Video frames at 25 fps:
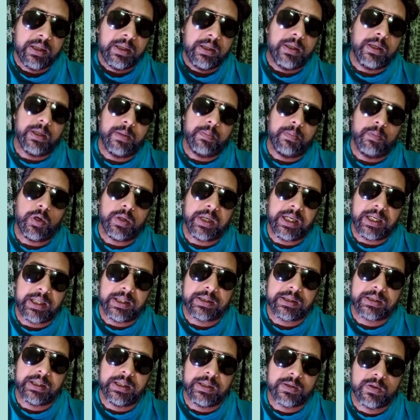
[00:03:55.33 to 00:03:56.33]

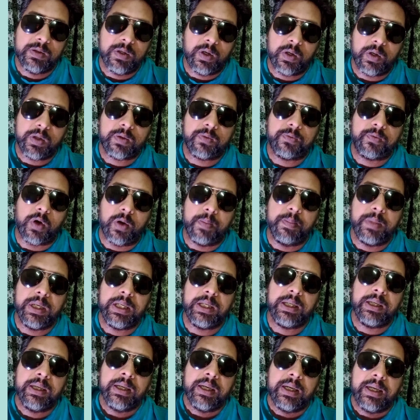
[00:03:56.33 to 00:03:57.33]
mores is not
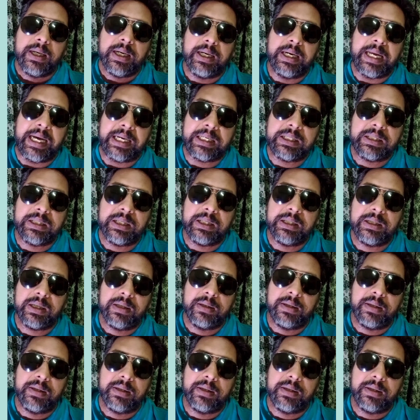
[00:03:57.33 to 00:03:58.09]
formally enacted,